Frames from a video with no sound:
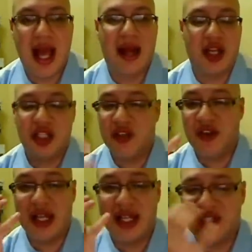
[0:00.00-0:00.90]
and she
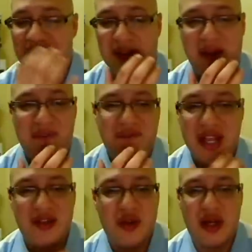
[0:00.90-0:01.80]
hits her
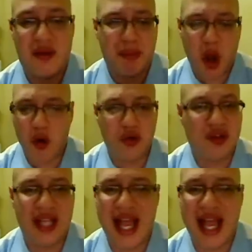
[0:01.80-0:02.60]
face on a post,